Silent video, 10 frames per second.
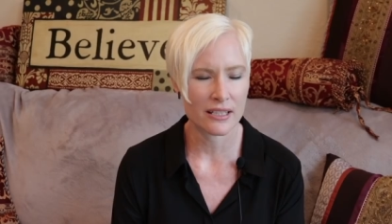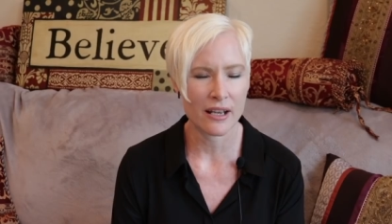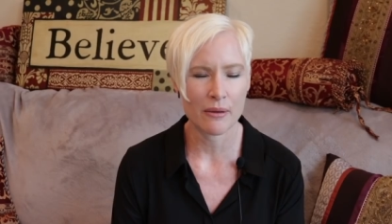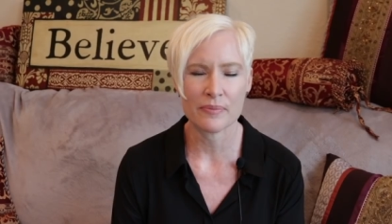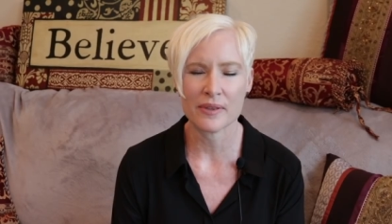a
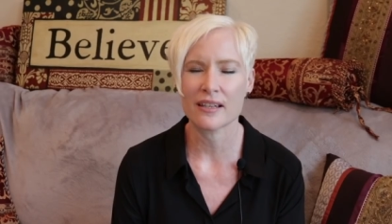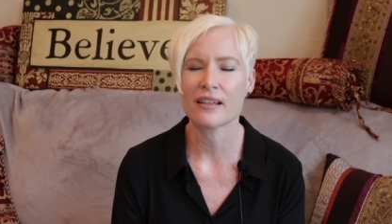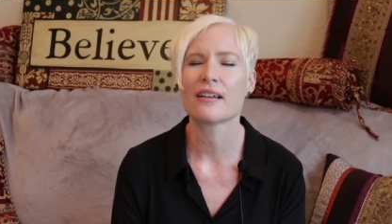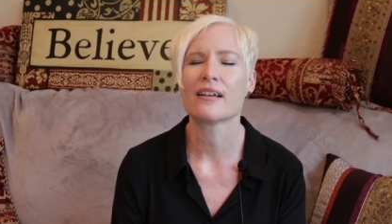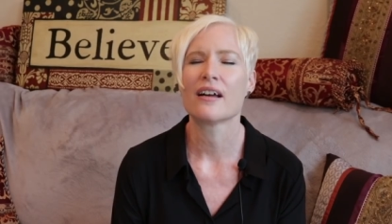depth
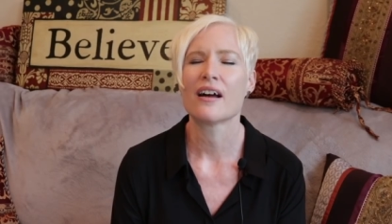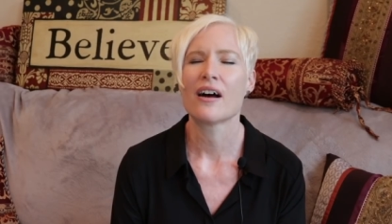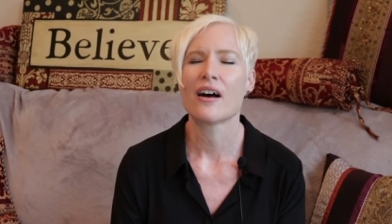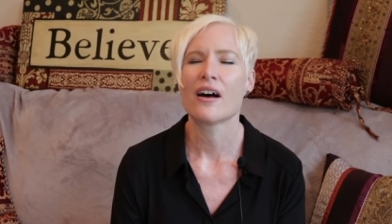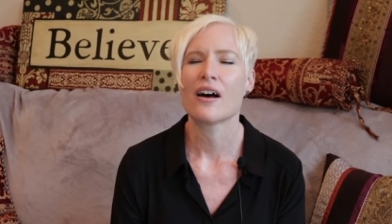
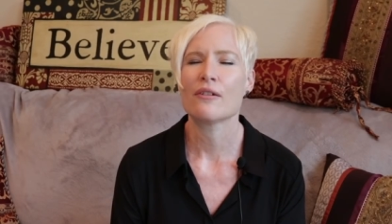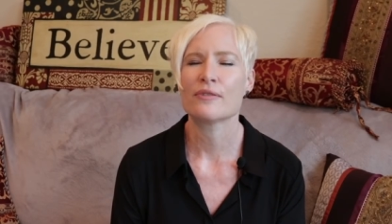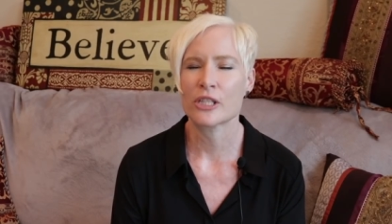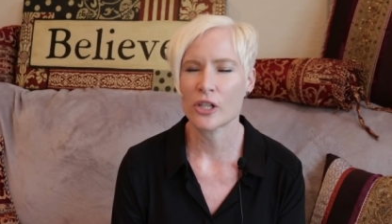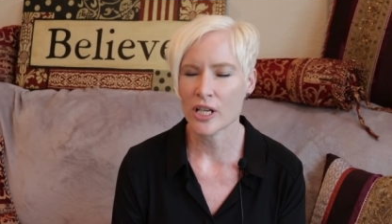
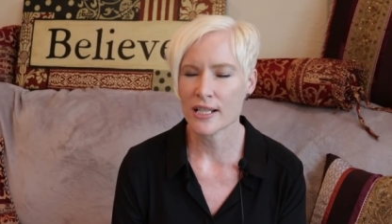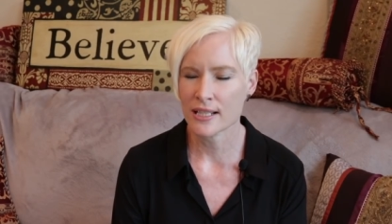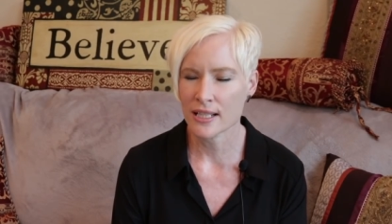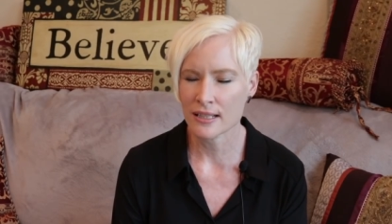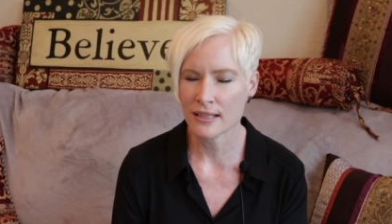of
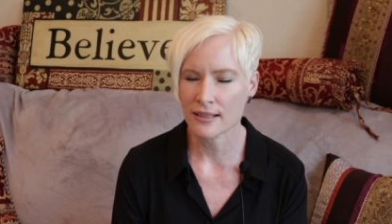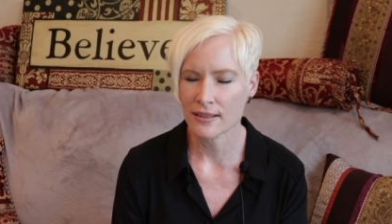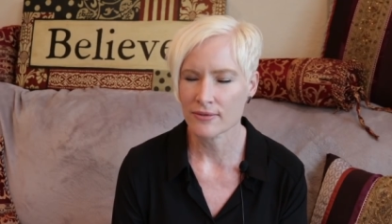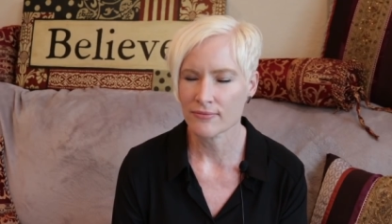seriousness.